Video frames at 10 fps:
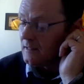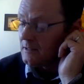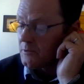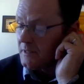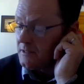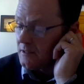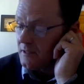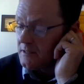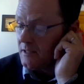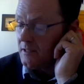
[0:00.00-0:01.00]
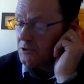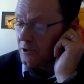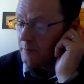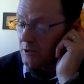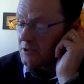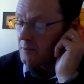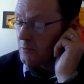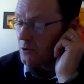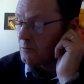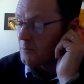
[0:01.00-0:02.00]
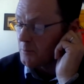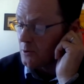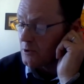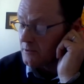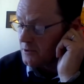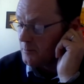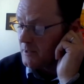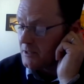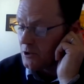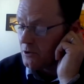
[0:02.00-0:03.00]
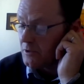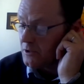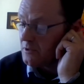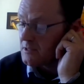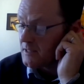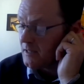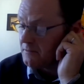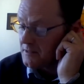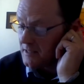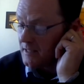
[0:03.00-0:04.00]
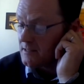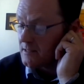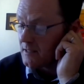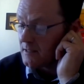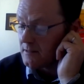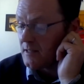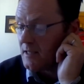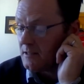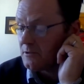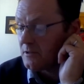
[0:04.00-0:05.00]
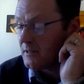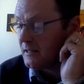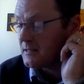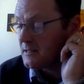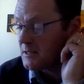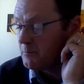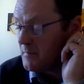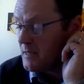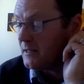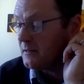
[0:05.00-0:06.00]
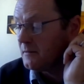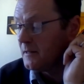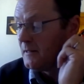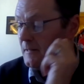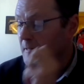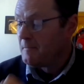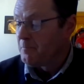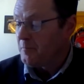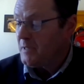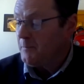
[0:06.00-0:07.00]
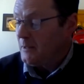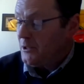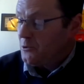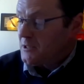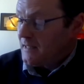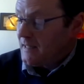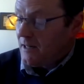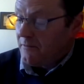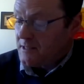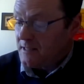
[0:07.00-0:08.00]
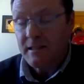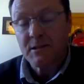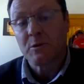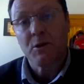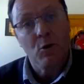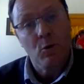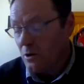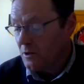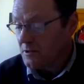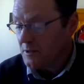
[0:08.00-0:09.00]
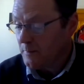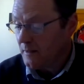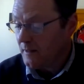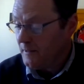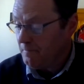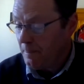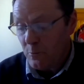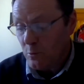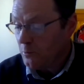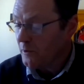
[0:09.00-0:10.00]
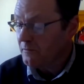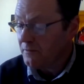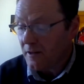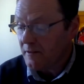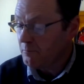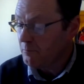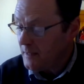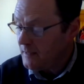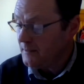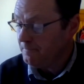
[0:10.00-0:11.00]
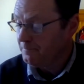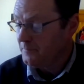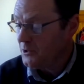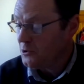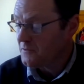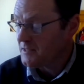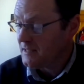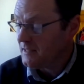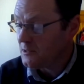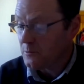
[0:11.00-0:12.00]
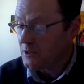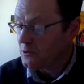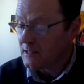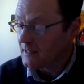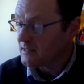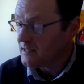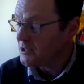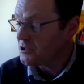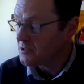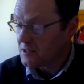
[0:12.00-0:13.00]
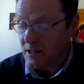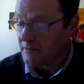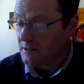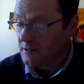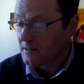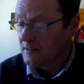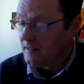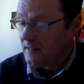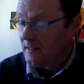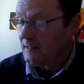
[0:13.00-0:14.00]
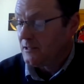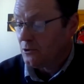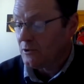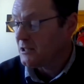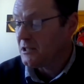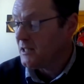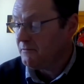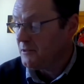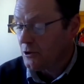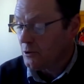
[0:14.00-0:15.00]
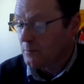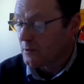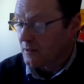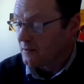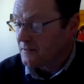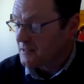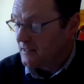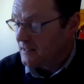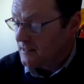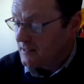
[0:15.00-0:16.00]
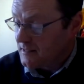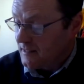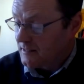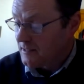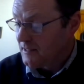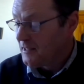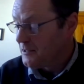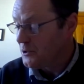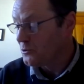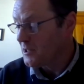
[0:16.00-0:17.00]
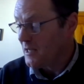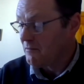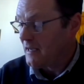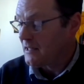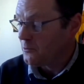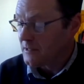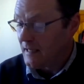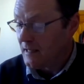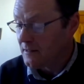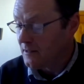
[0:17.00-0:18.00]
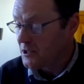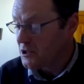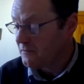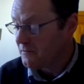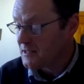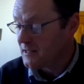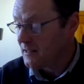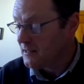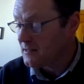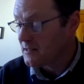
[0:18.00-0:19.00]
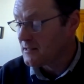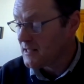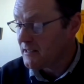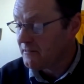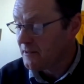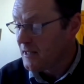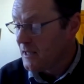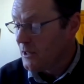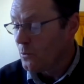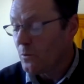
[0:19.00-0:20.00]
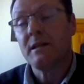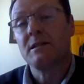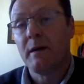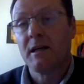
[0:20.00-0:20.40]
And the 2019 Joint Monitoring Programme report of WHO and UNICEF says that 896 million people use healthcare facilities with no water supply, 1.5 billion use facilities with no sanitation service, and they don't actually give the number of facilities that don't have adequate hand hygiene facilities and safe waste